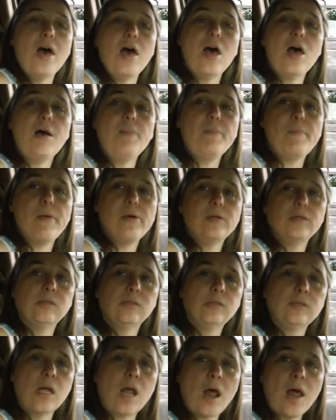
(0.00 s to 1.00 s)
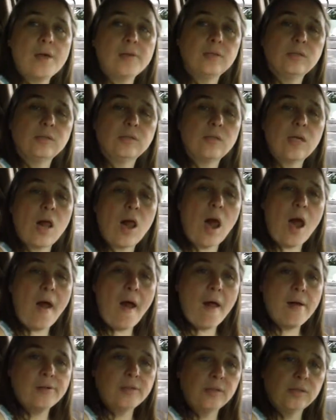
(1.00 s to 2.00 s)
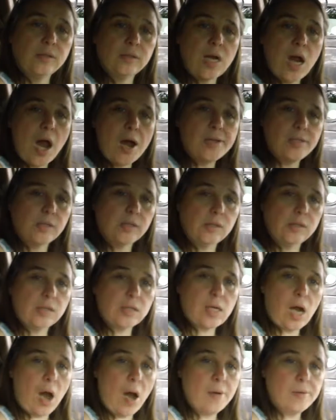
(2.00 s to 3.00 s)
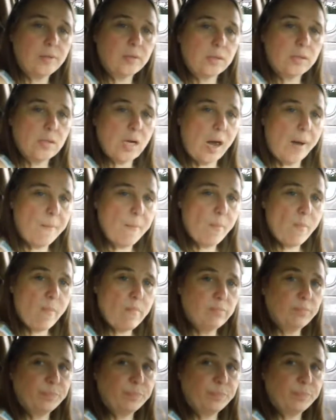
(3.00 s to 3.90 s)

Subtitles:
He was nice enough to give you a ride all the way up to your niece's graduation.